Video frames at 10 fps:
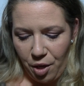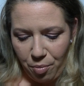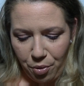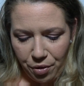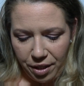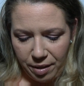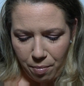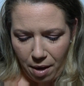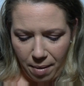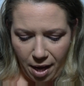Pull this
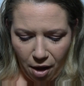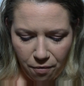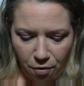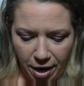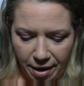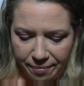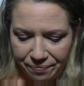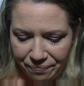baby out for you.